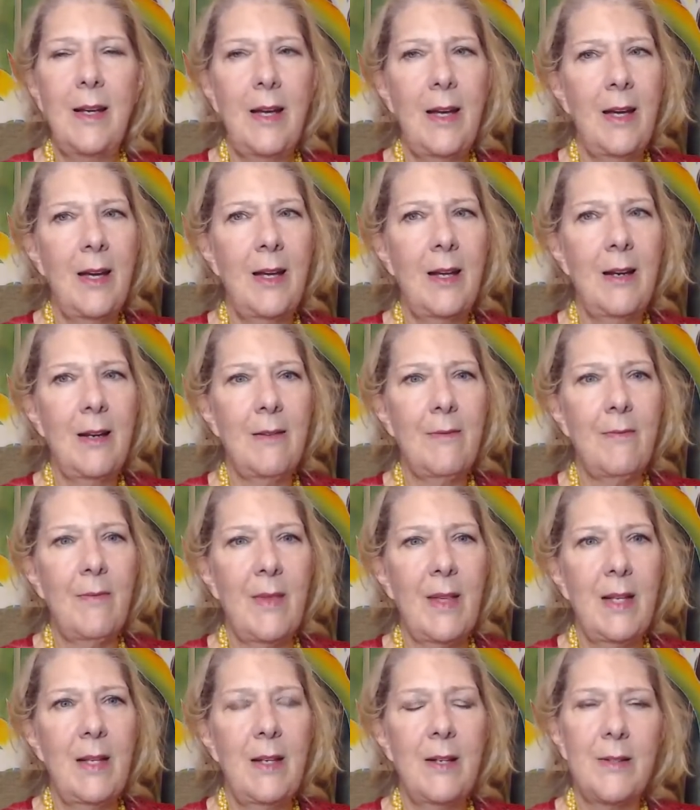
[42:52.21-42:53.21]
And
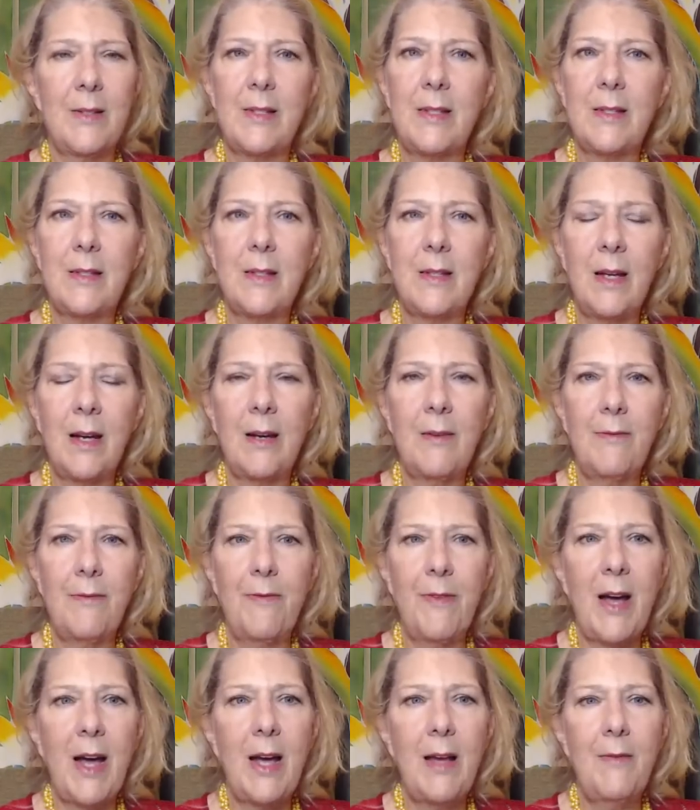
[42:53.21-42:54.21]
you know,
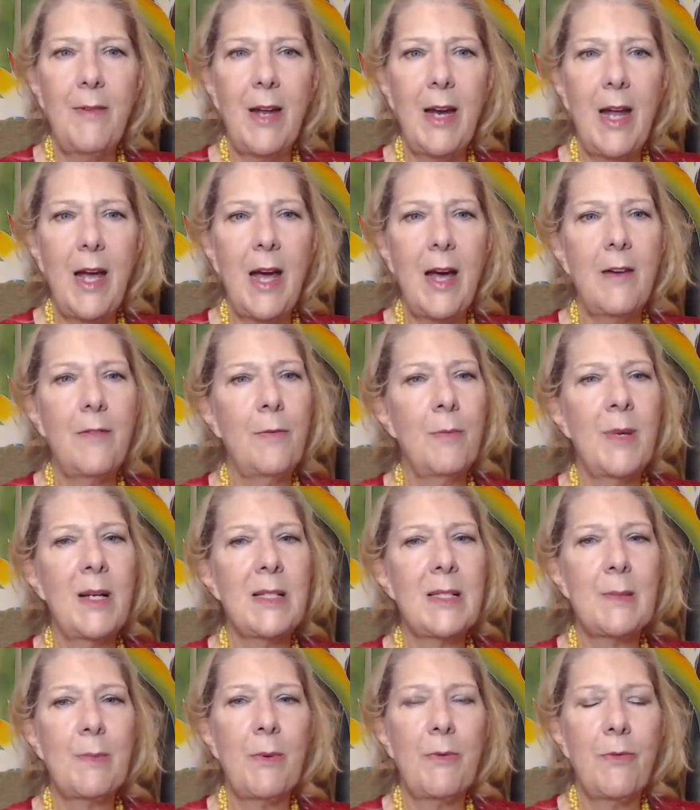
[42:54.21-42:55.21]
5.5
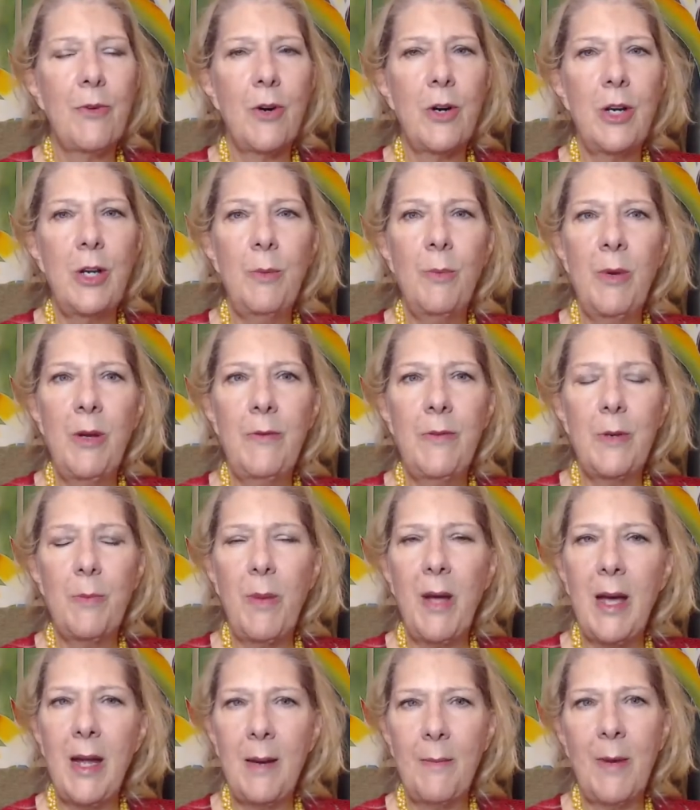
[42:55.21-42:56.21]
months before you move to
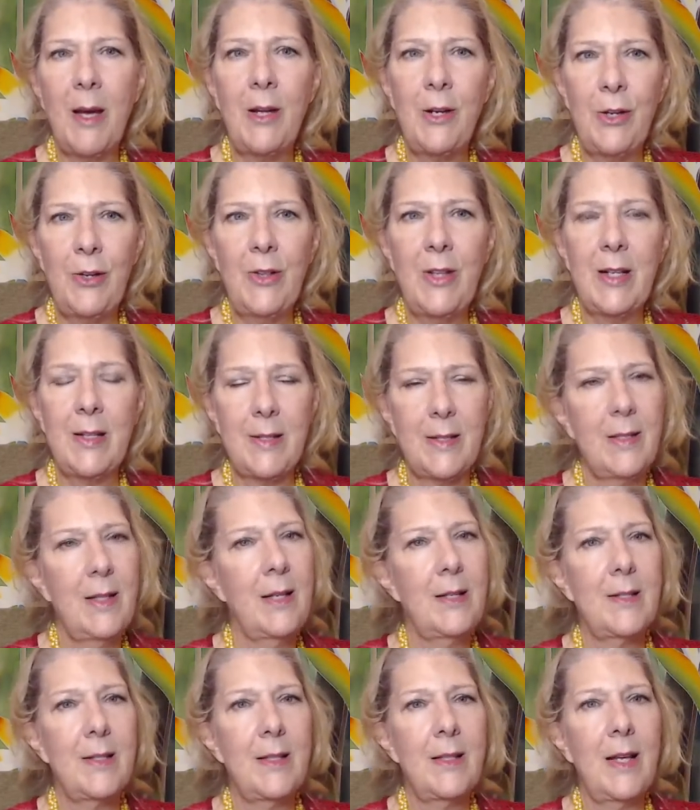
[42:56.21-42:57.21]
Panama, do this and
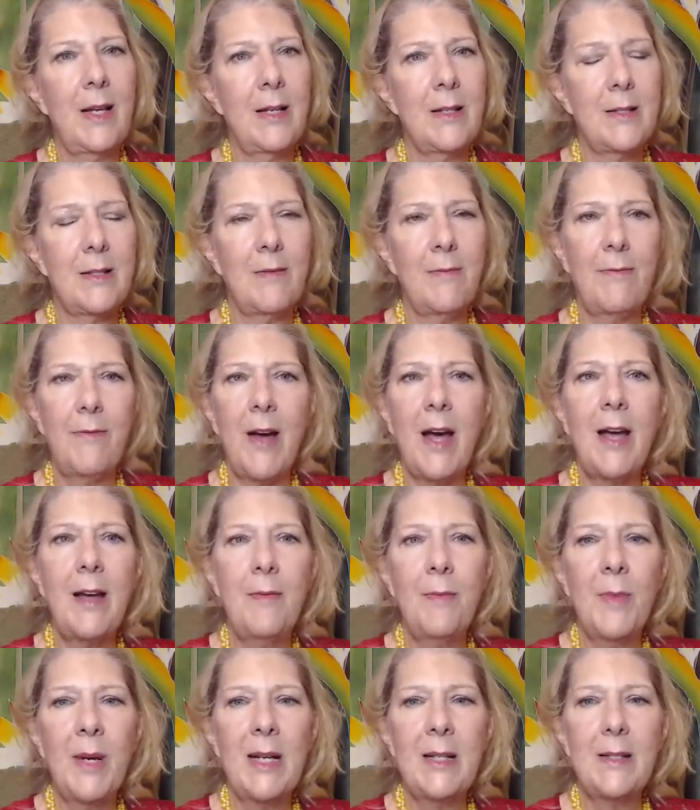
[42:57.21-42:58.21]
this and this. And
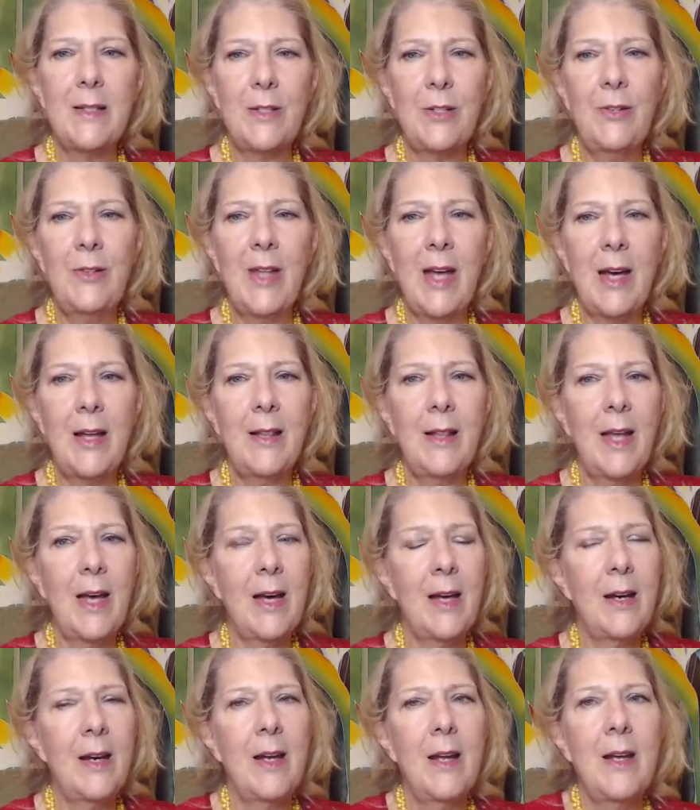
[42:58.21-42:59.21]
5 months, do that and
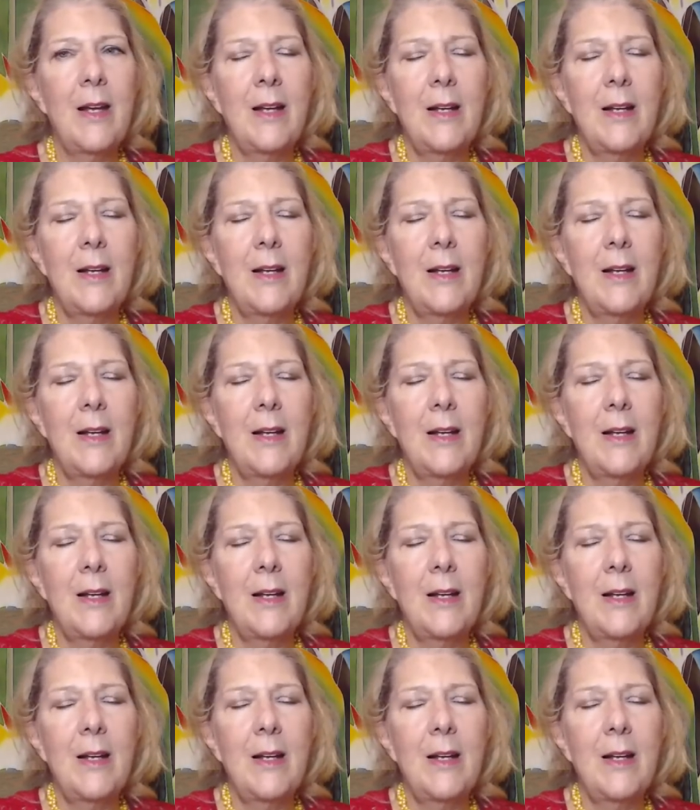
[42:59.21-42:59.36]
that.